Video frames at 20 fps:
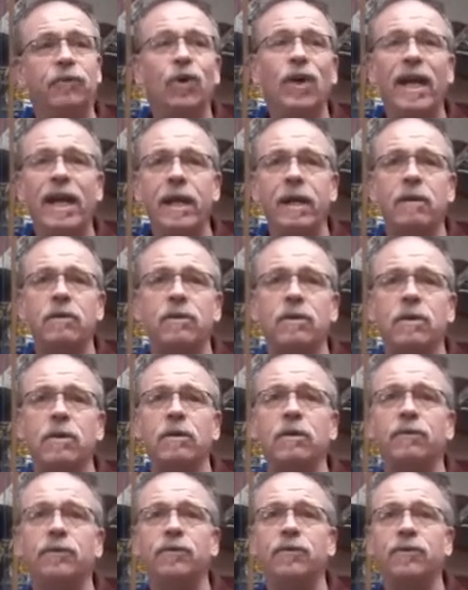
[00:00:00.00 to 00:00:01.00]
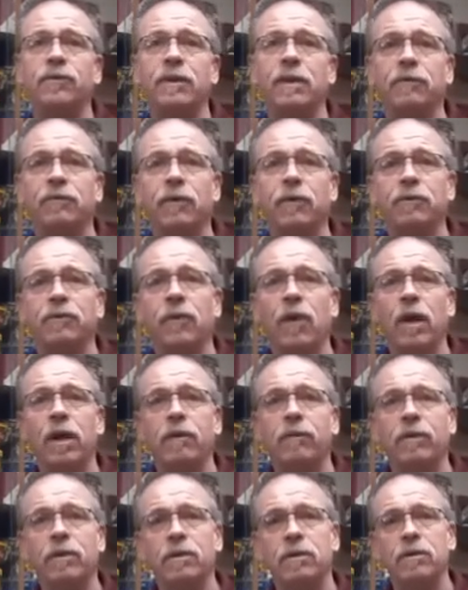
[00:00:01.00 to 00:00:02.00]
hints of different
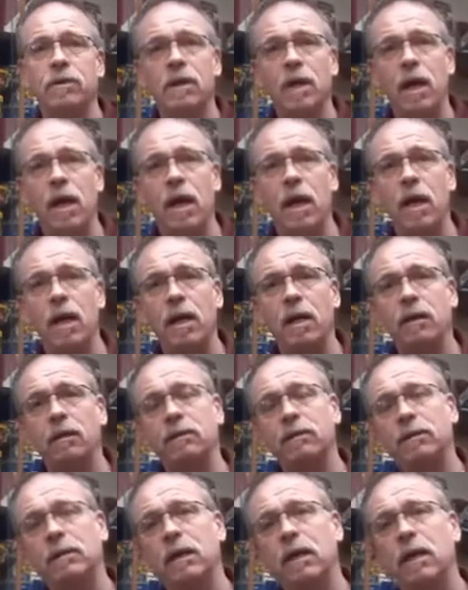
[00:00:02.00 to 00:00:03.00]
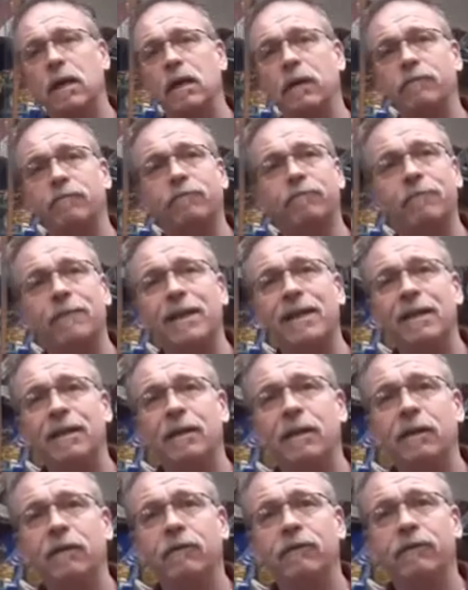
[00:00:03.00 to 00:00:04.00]
flavors, and
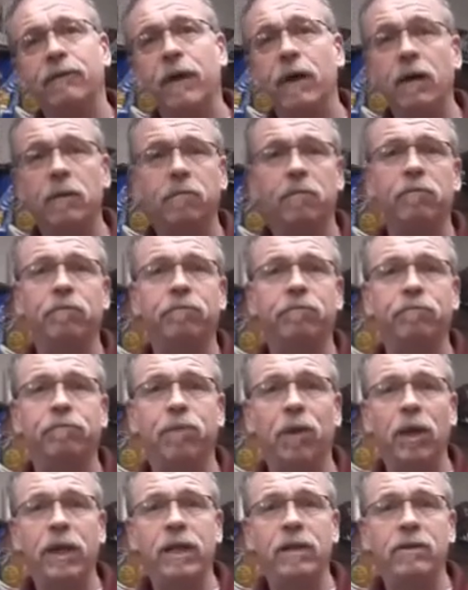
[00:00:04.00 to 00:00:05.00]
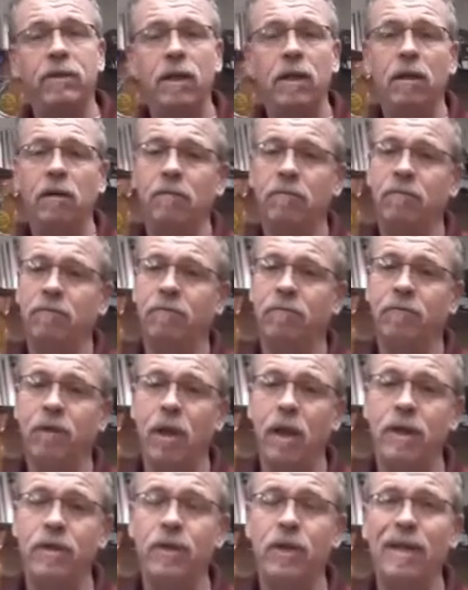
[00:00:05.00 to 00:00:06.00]
very pleasing,
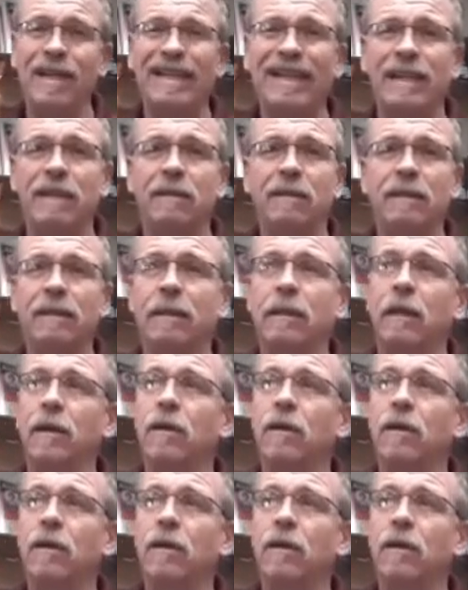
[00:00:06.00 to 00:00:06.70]
pleasant. They're